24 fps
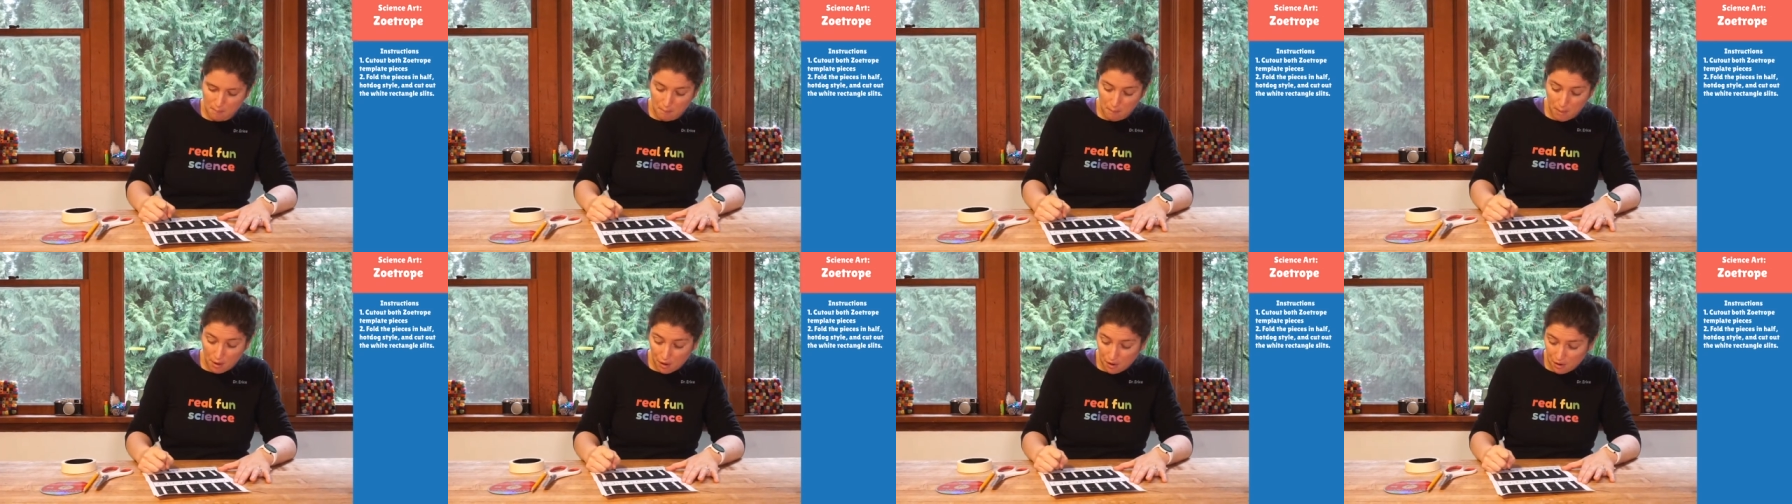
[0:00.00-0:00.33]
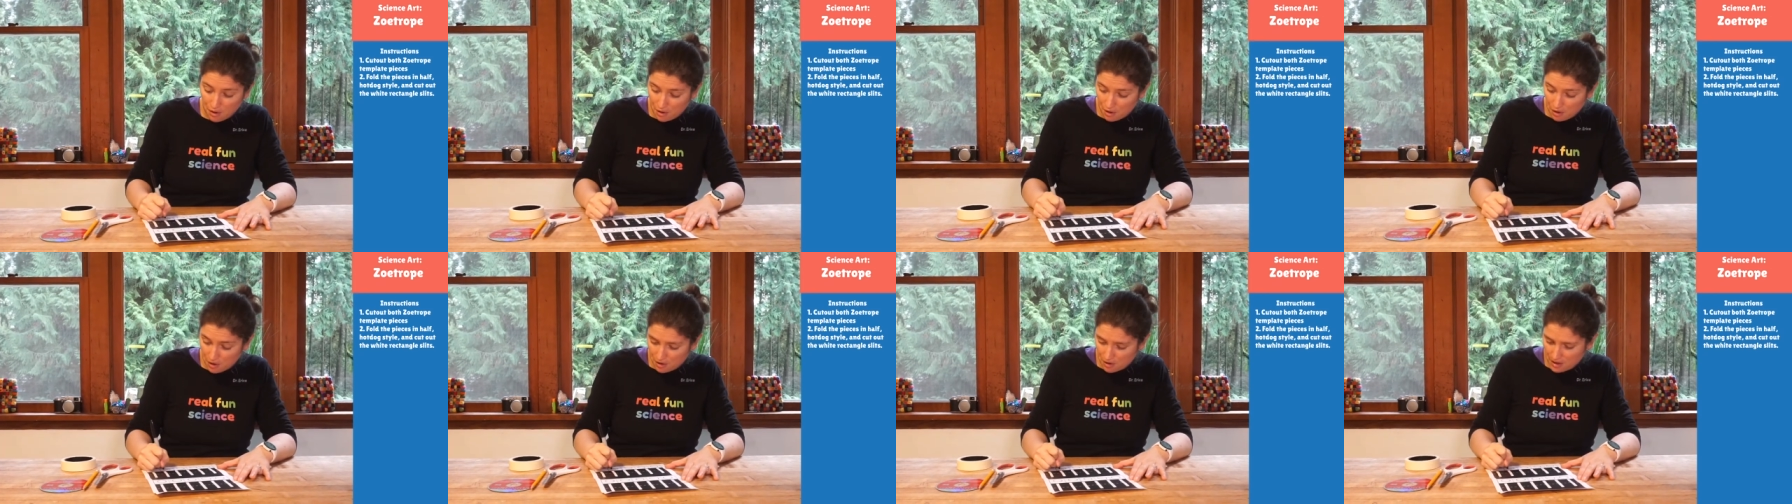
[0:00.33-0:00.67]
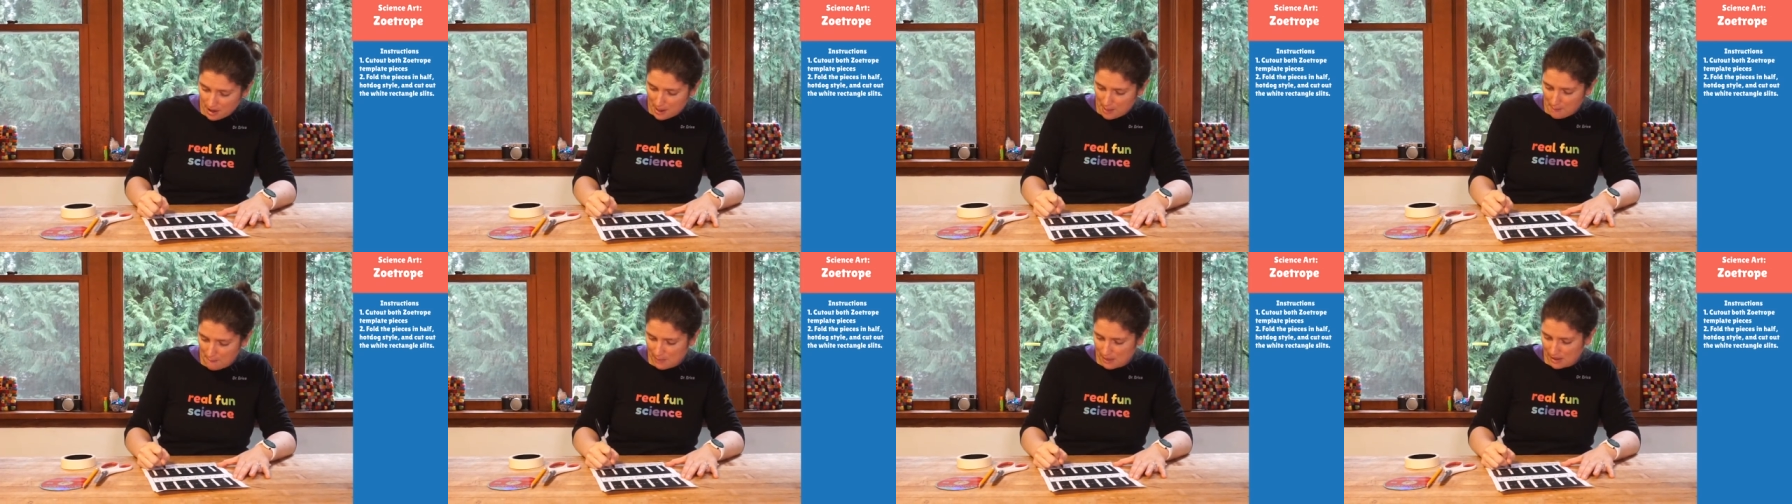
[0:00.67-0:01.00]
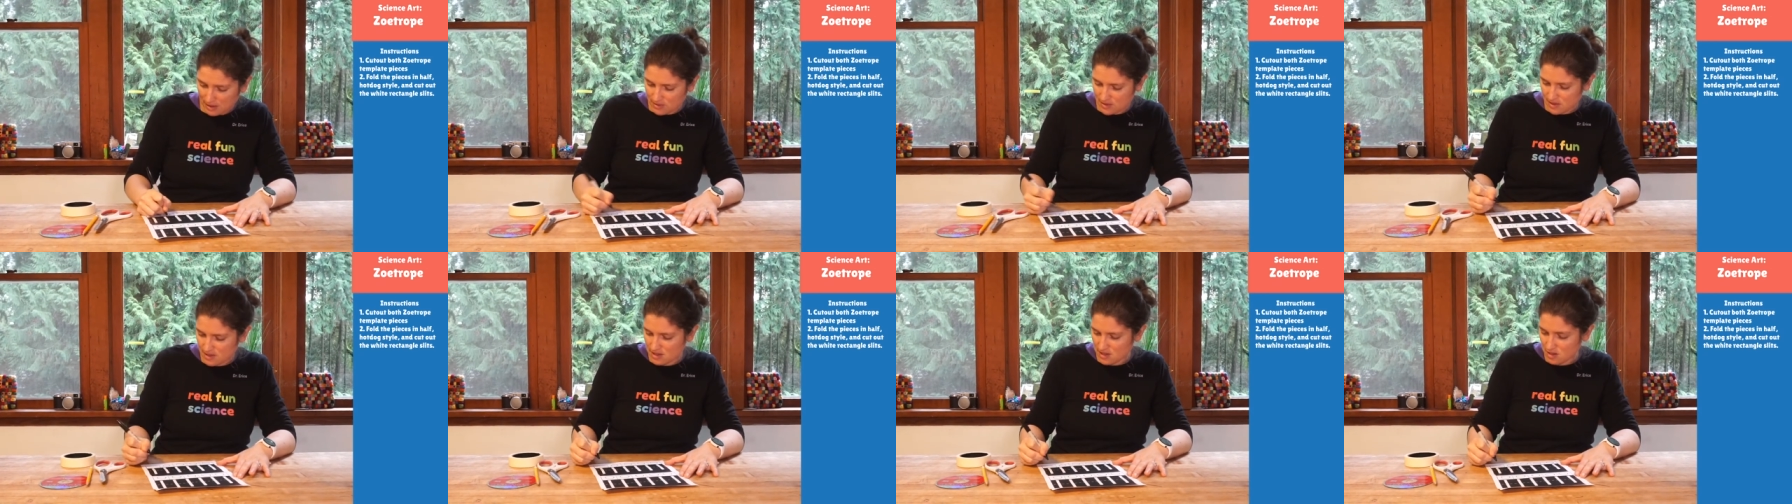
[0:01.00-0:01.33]
ball that
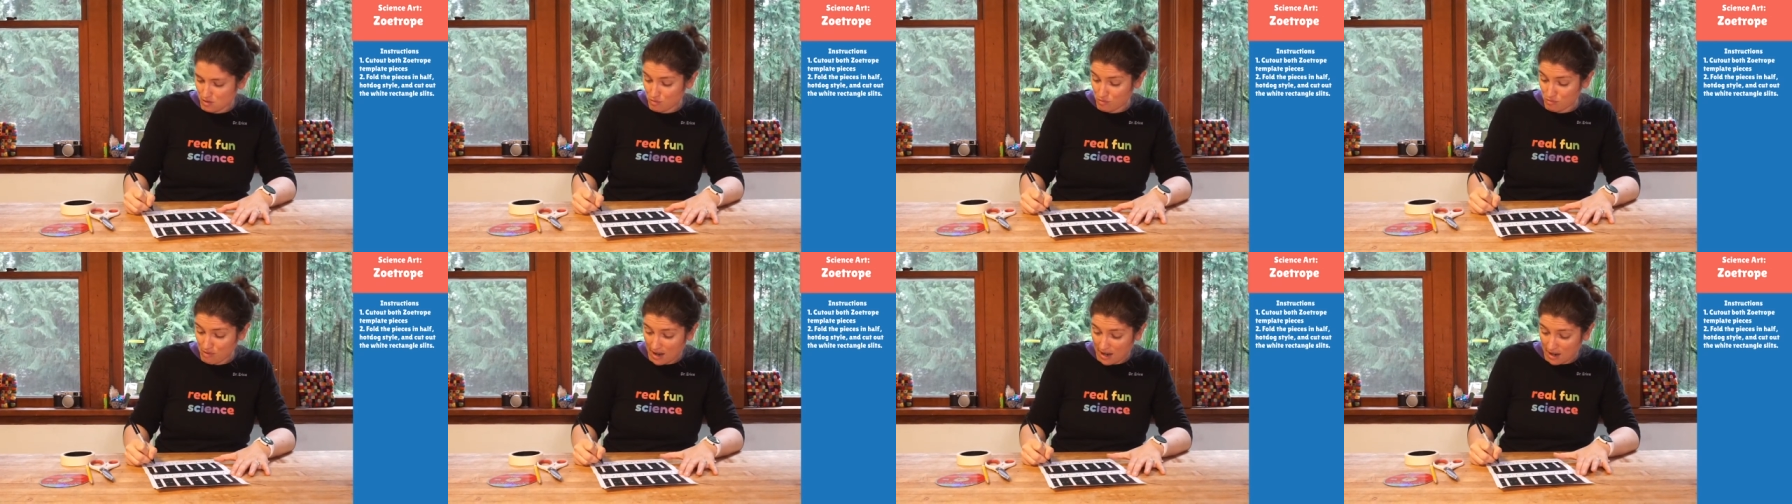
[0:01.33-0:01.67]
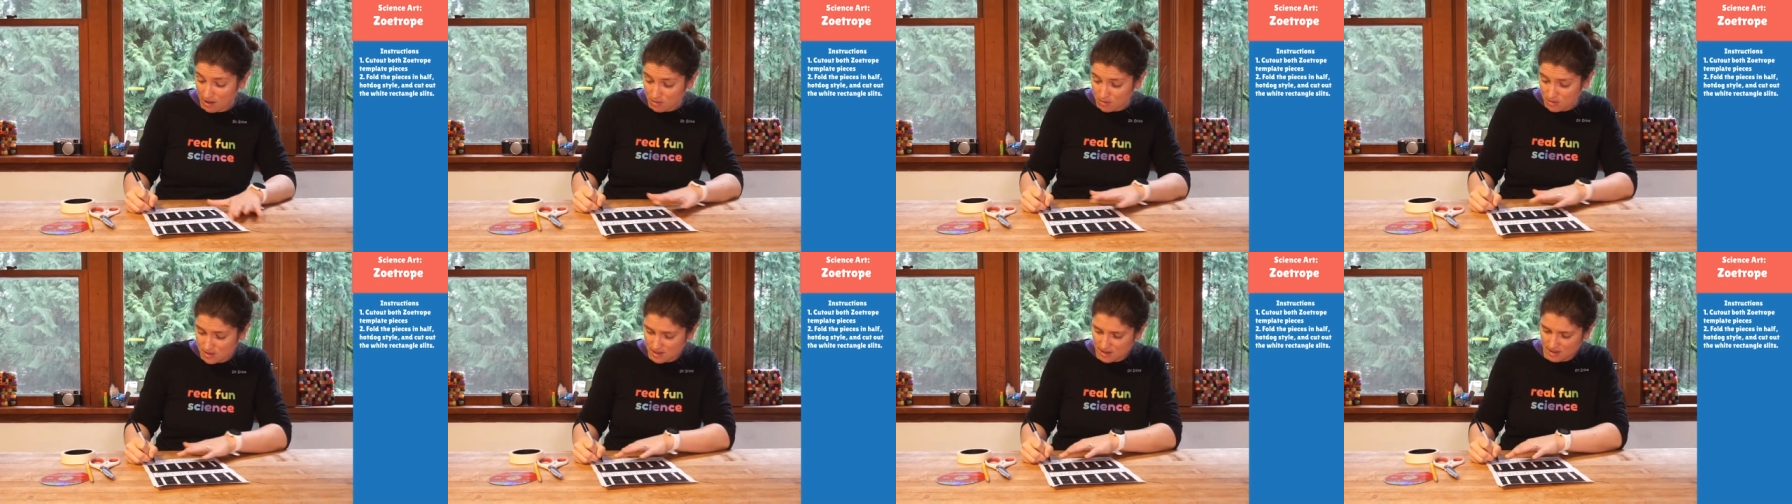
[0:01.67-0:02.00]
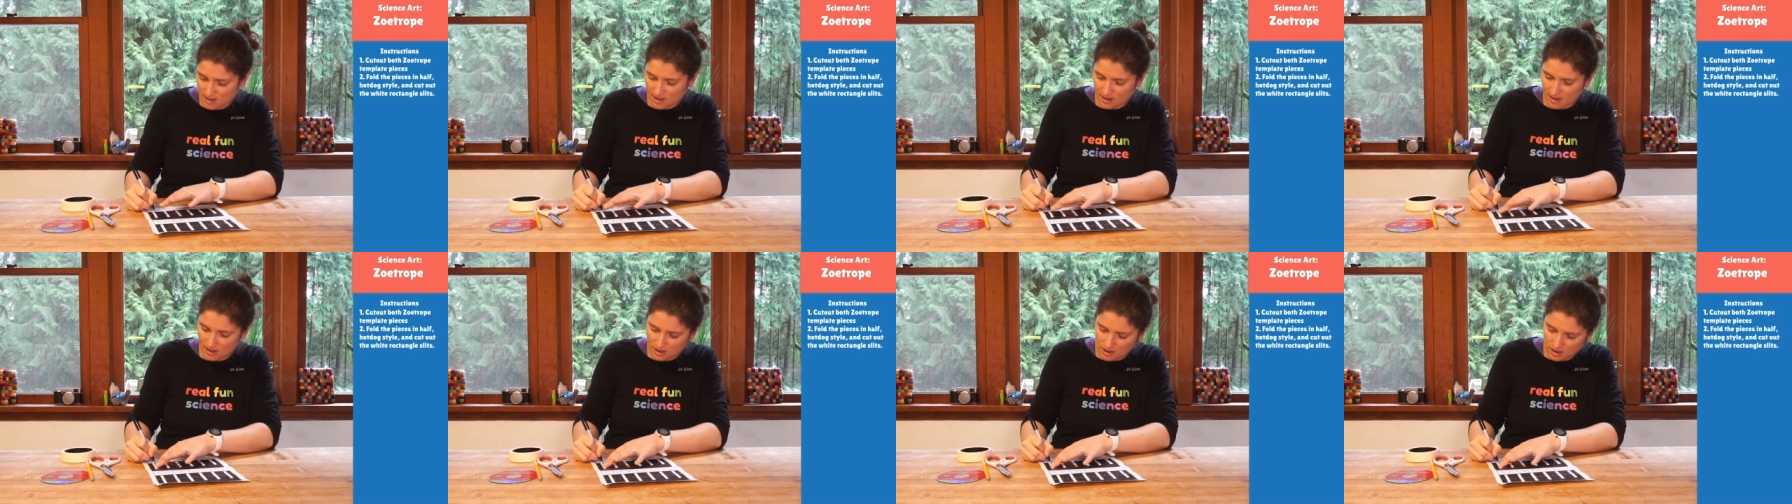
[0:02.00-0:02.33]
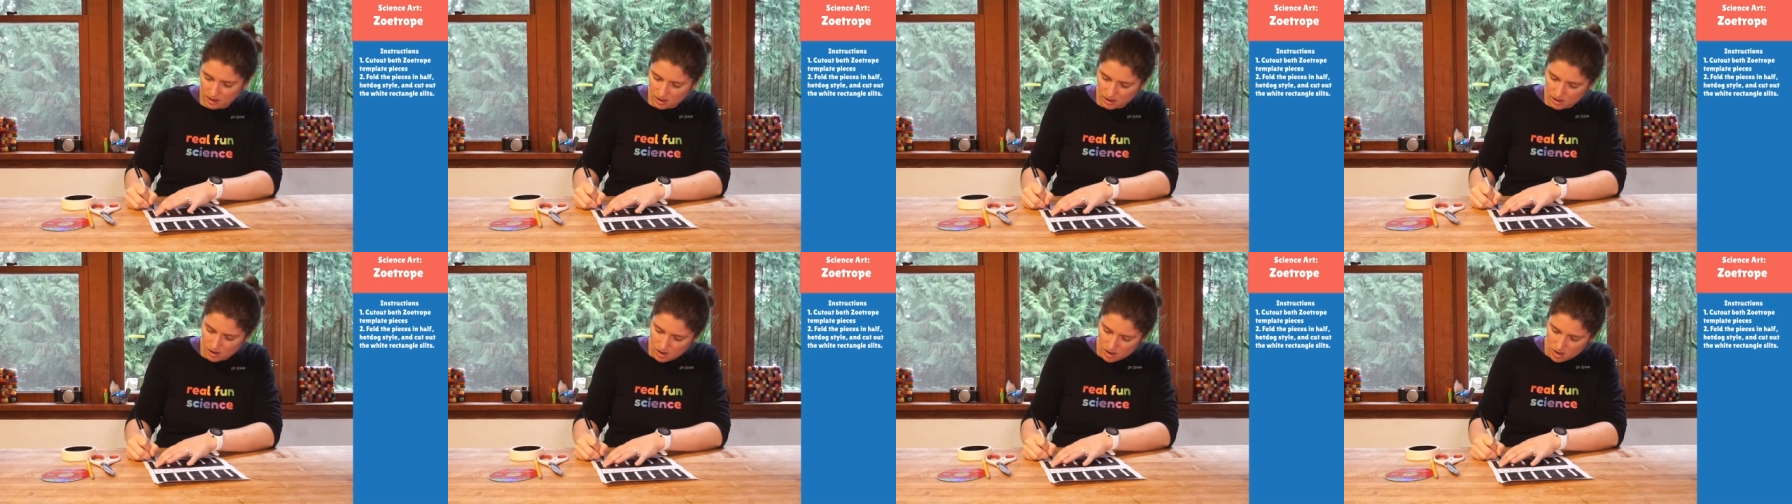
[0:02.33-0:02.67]
bounces around in
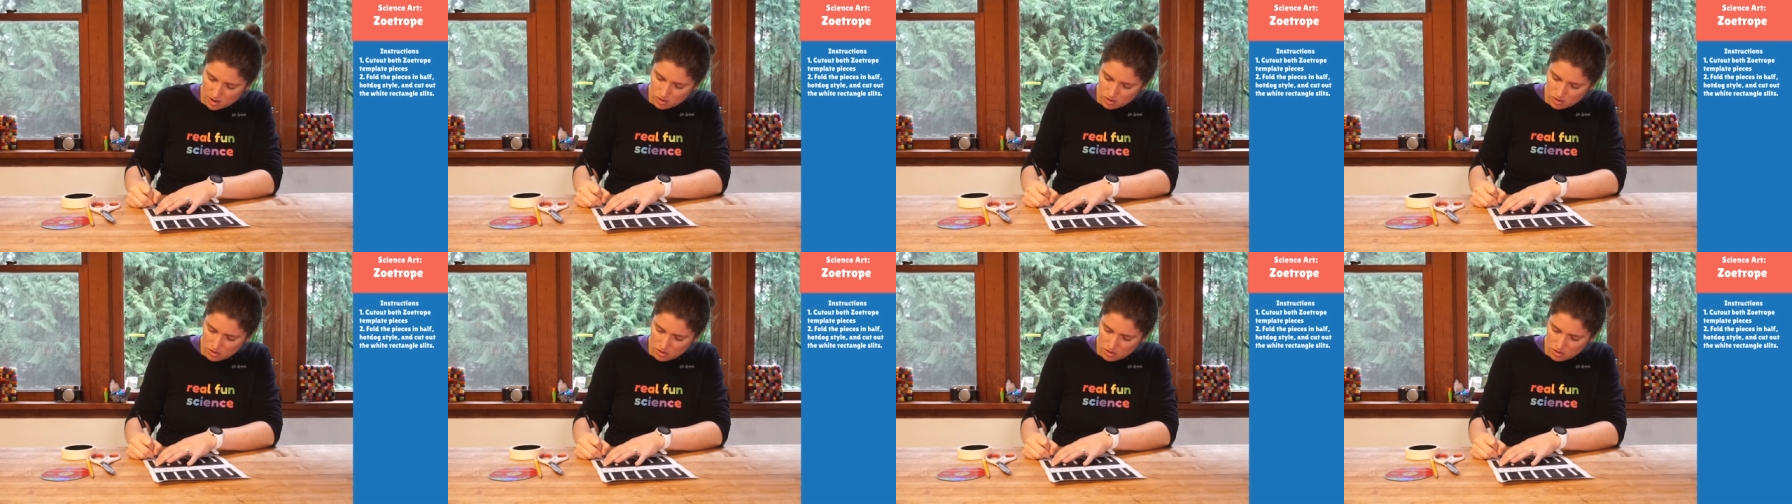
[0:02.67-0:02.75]
there.